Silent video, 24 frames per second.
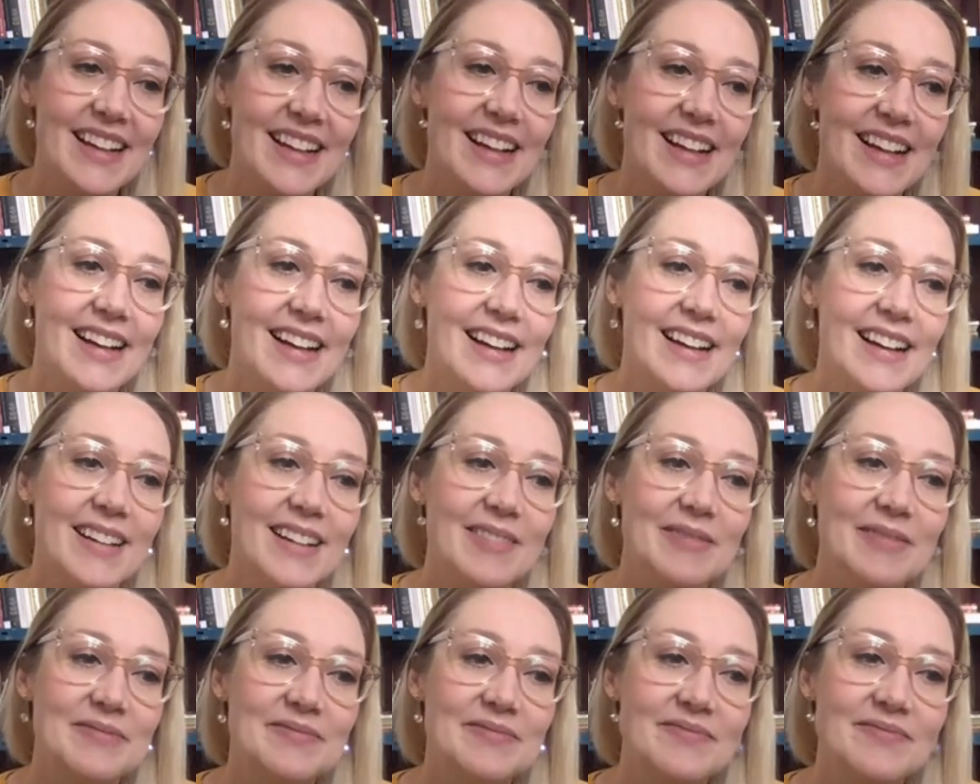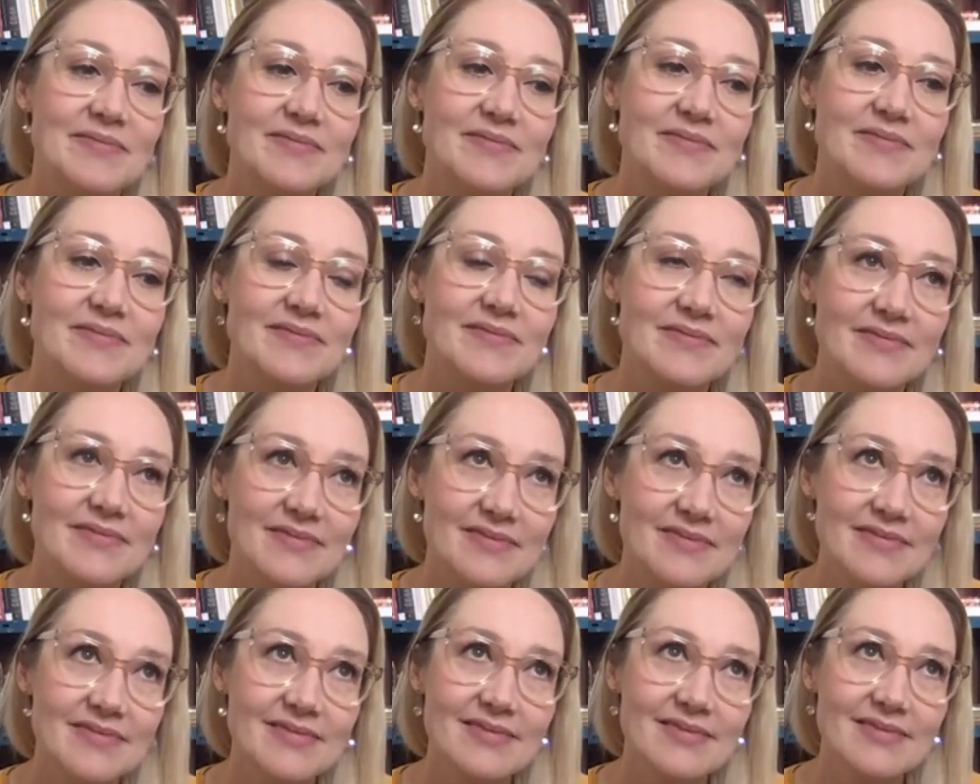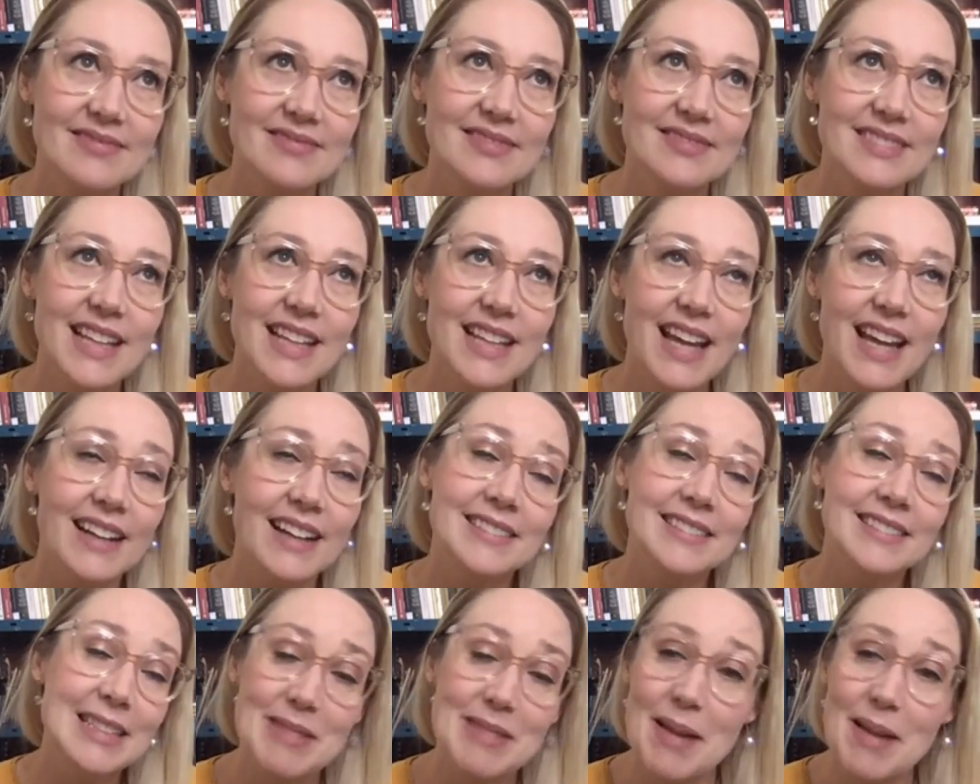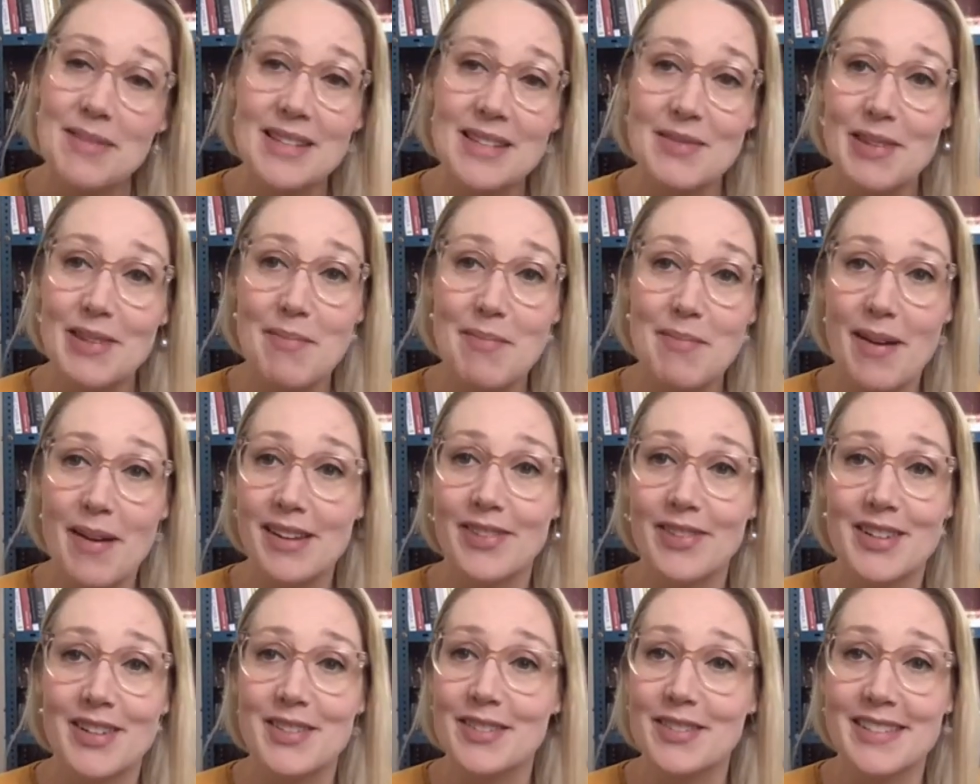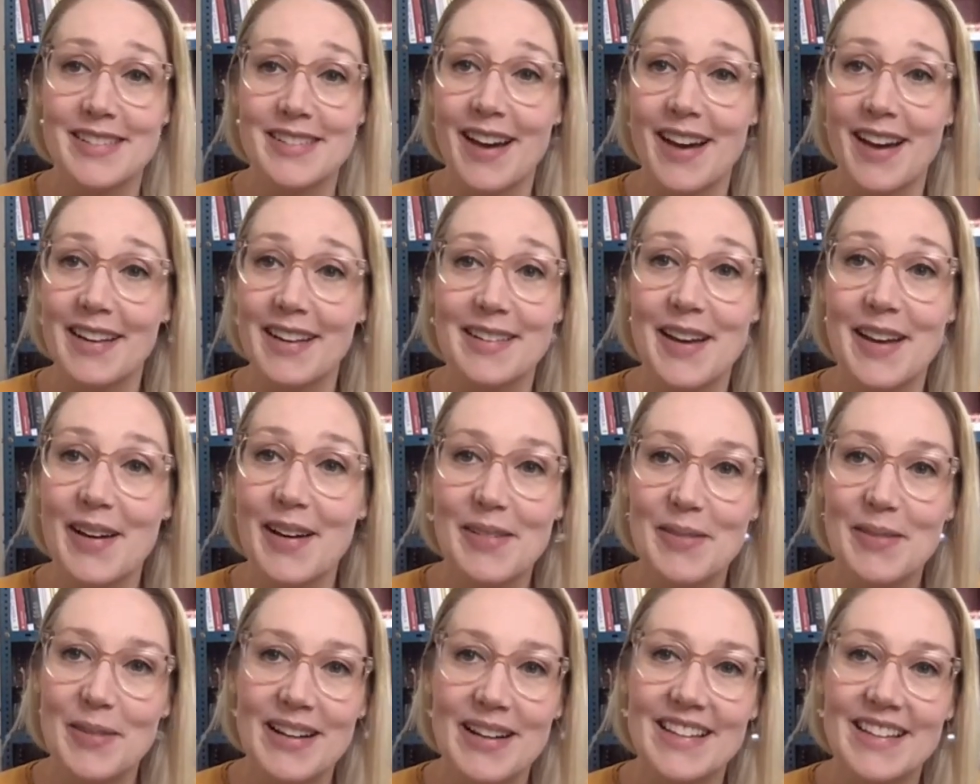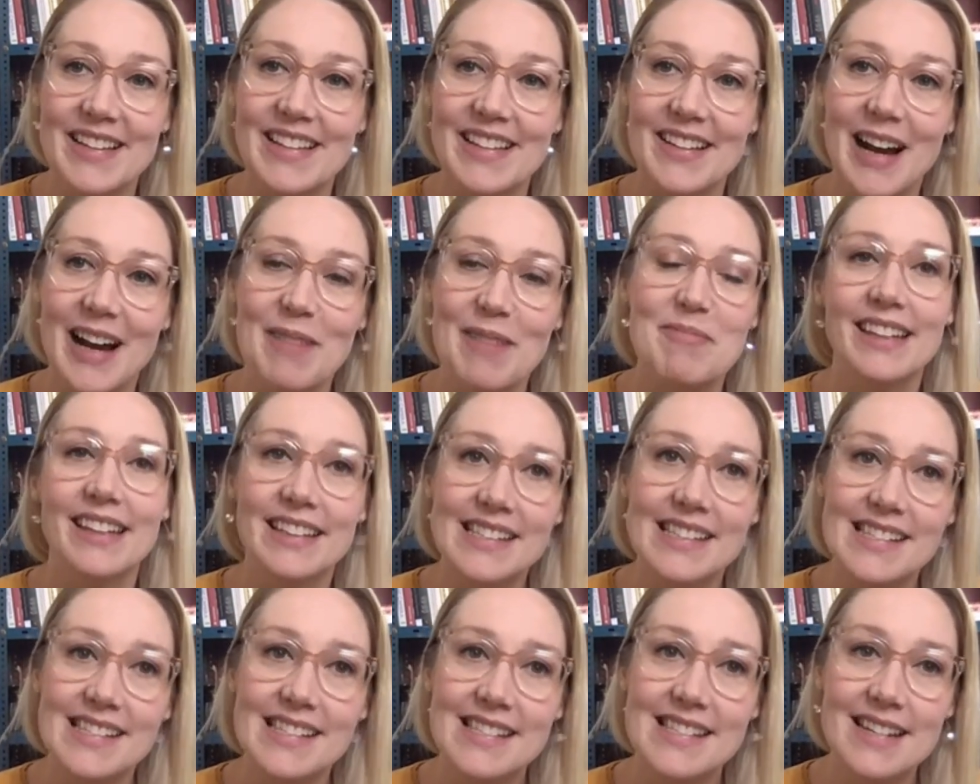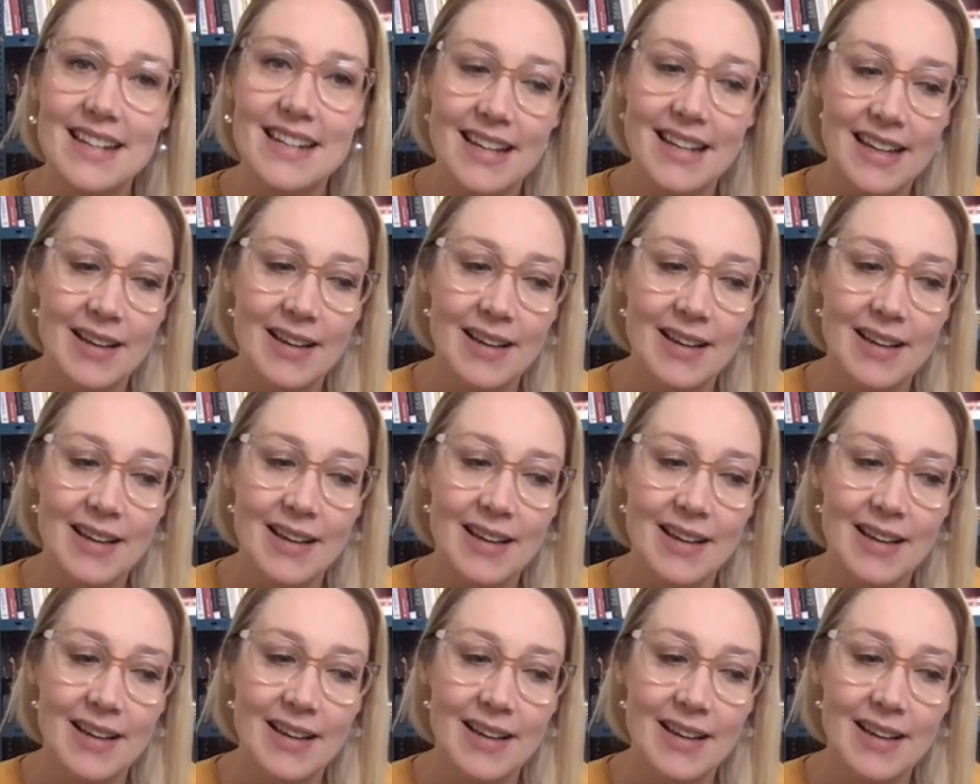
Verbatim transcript: um, yeah, sometimes it's really beneficial to not know what you're up against